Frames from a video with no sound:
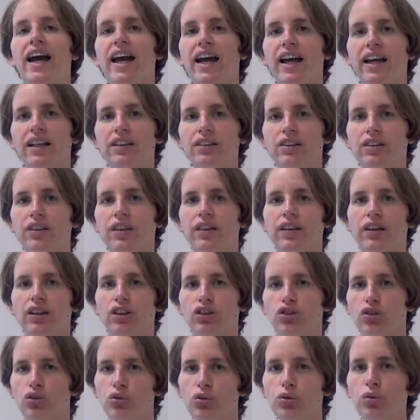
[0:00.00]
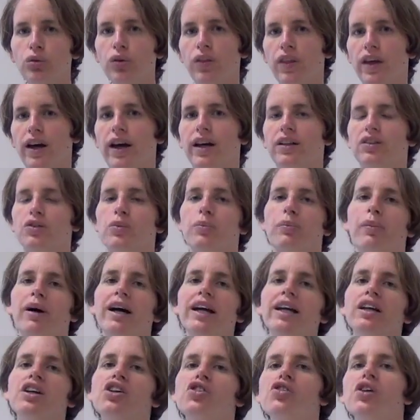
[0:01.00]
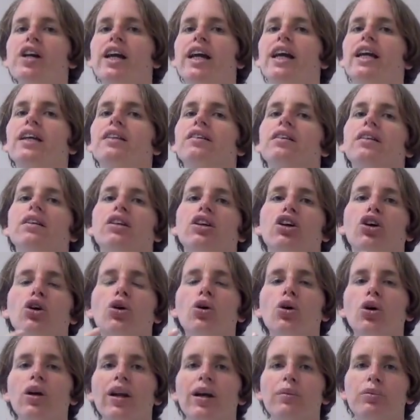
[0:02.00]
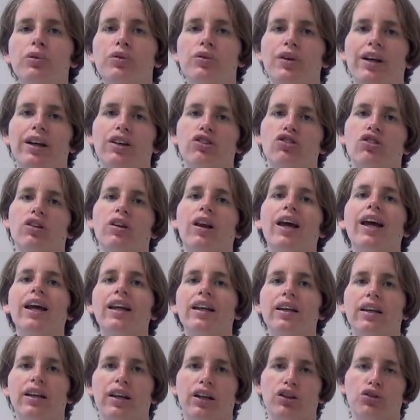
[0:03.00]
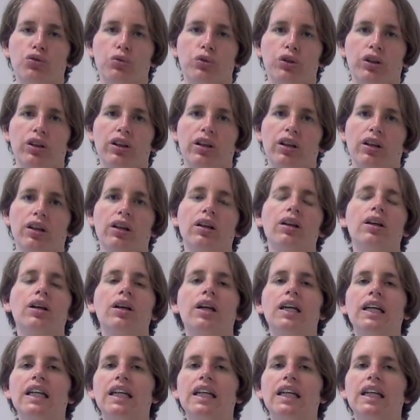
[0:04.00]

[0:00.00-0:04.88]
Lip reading: and they do that by creating collaboration and networking.